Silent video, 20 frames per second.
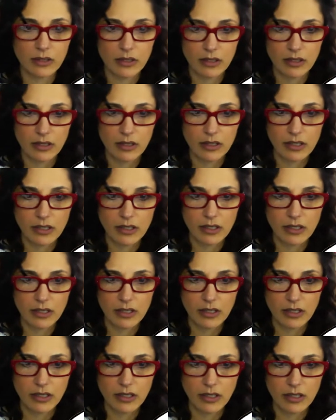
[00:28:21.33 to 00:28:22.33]

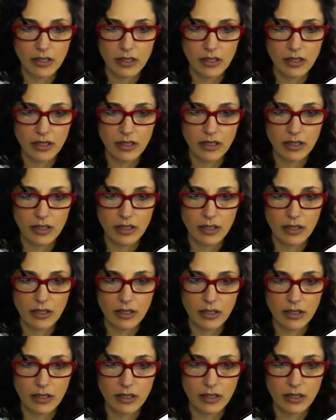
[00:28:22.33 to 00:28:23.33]

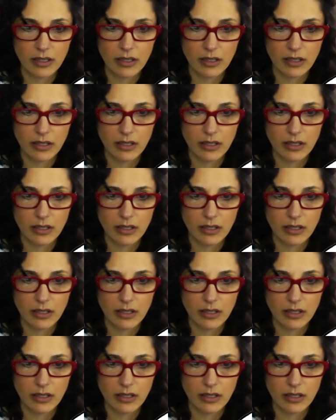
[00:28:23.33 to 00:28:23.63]
(no one is talking)